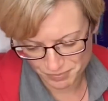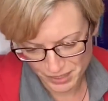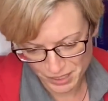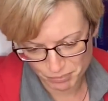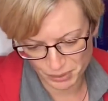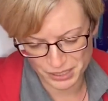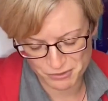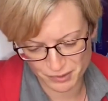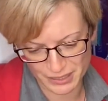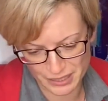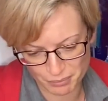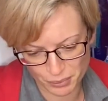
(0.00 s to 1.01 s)
But it's
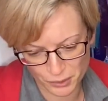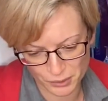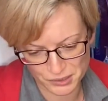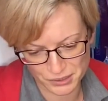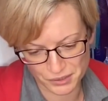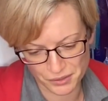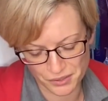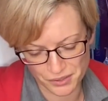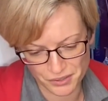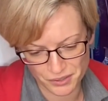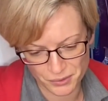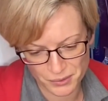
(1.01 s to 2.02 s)
really important that
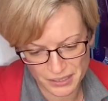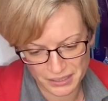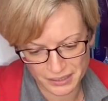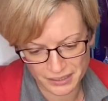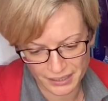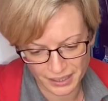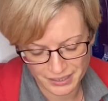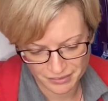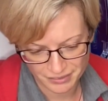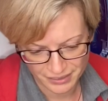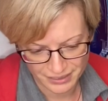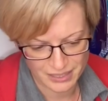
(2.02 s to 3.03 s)
you kind of
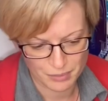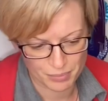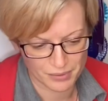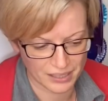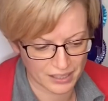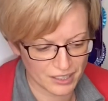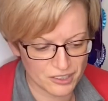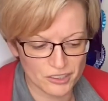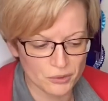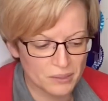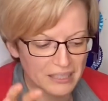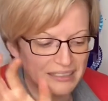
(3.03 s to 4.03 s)
keep that and
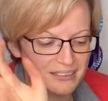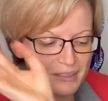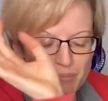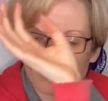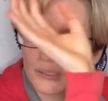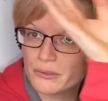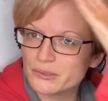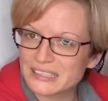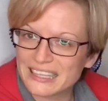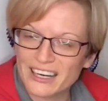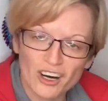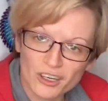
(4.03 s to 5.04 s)
don't pollute
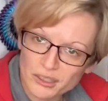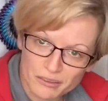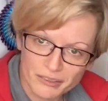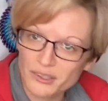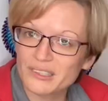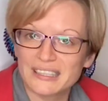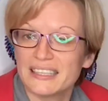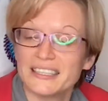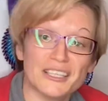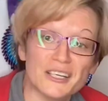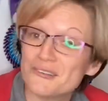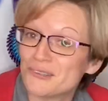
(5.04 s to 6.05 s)
all of your line
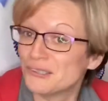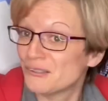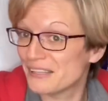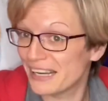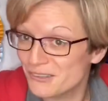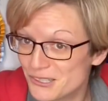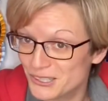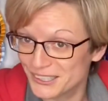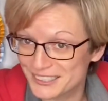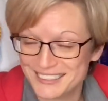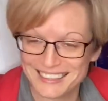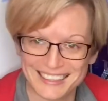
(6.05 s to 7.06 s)
or all of the
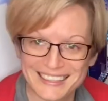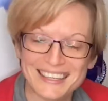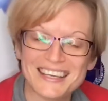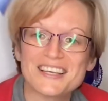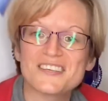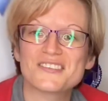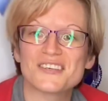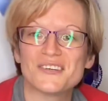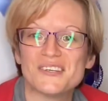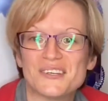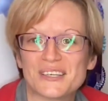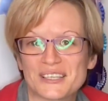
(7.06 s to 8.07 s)
outcross line, so
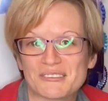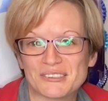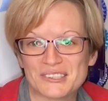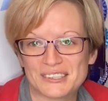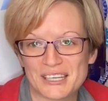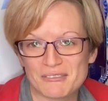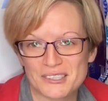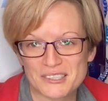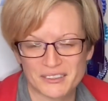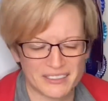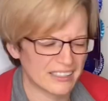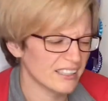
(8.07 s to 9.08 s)
you kind of understand what's
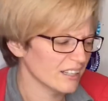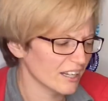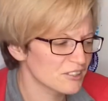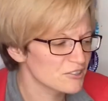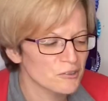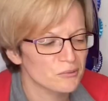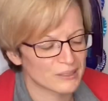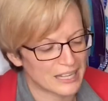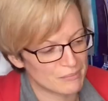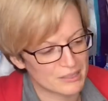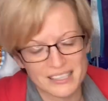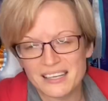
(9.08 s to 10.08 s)
going. And stuff will
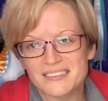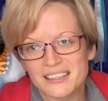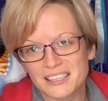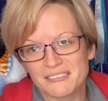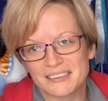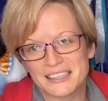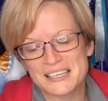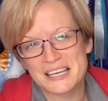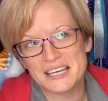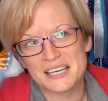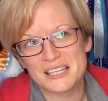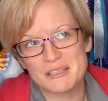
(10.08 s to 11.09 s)
happen. That's kind of like
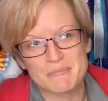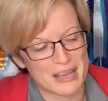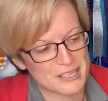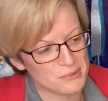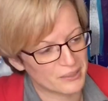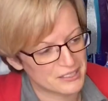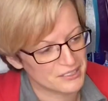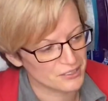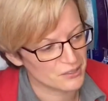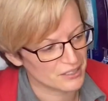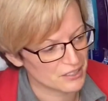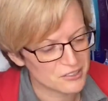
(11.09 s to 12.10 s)
the best way to do
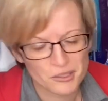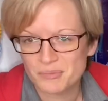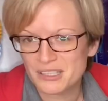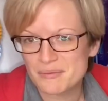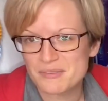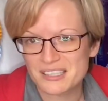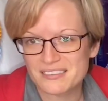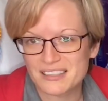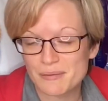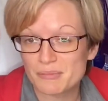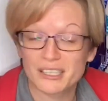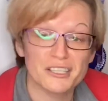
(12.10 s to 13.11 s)
things. Sometimes things
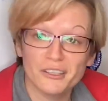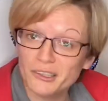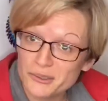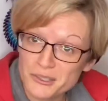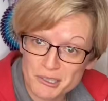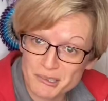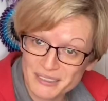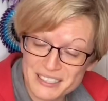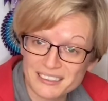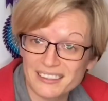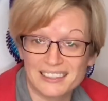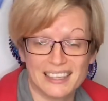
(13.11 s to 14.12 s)
happen and you lose your
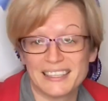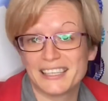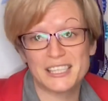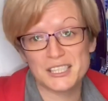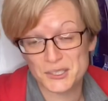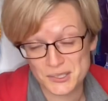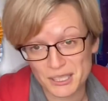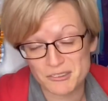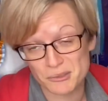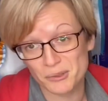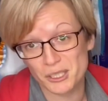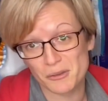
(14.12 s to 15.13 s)
original line, and you just have to
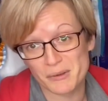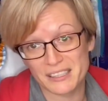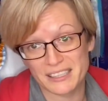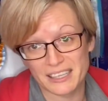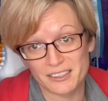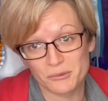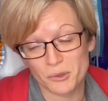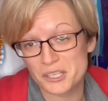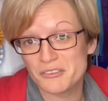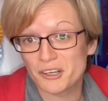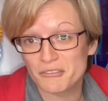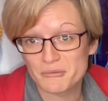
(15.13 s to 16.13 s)
work with what you've
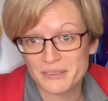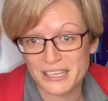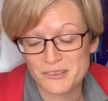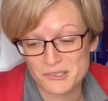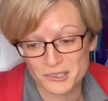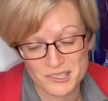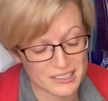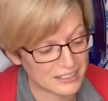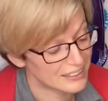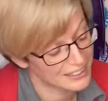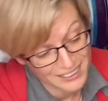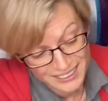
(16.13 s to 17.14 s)
got from the outcross line.
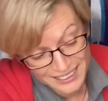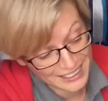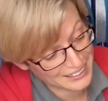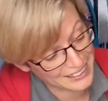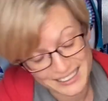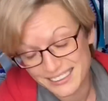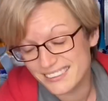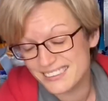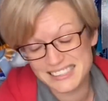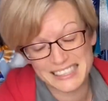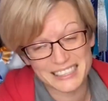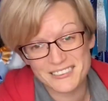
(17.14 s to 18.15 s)
And
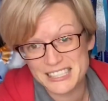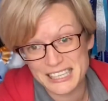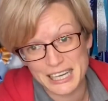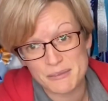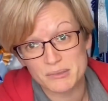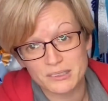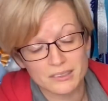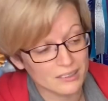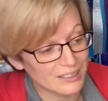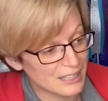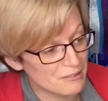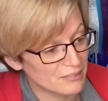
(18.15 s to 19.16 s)
kind of shit happens.
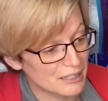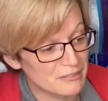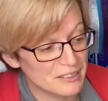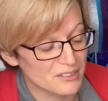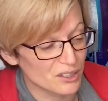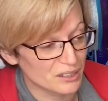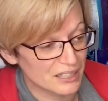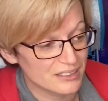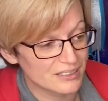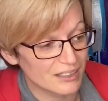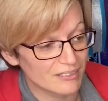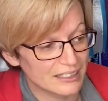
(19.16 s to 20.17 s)
Life is not
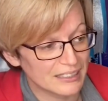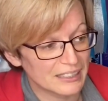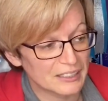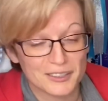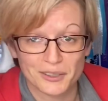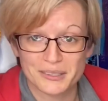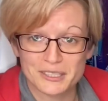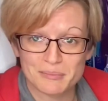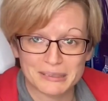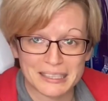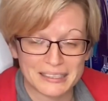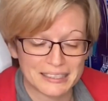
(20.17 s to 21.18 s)
necessarily going to
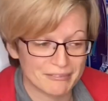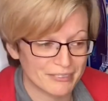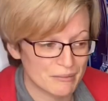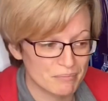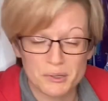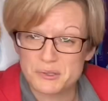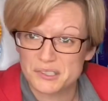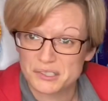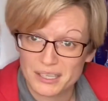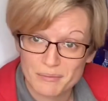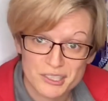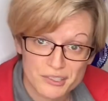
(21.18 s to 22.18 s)
plan. In fact, most of the
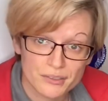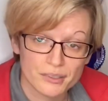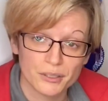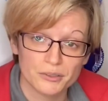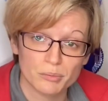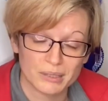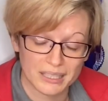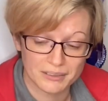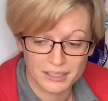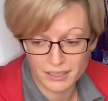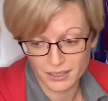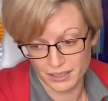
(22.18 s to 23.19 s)
time it doesn't go to
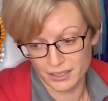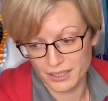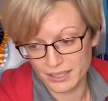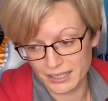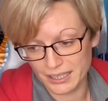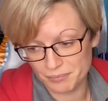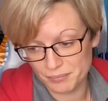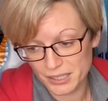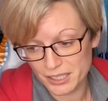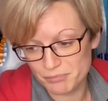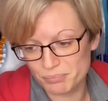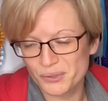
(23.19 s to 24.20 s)
plan.
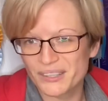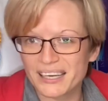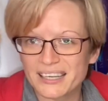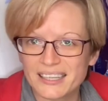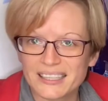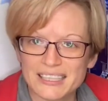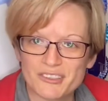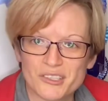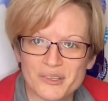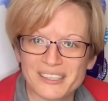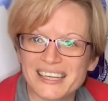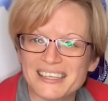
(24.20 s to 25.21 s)
But that kind of gives you
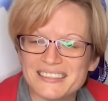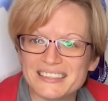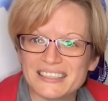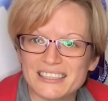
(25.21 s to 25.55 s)
an idea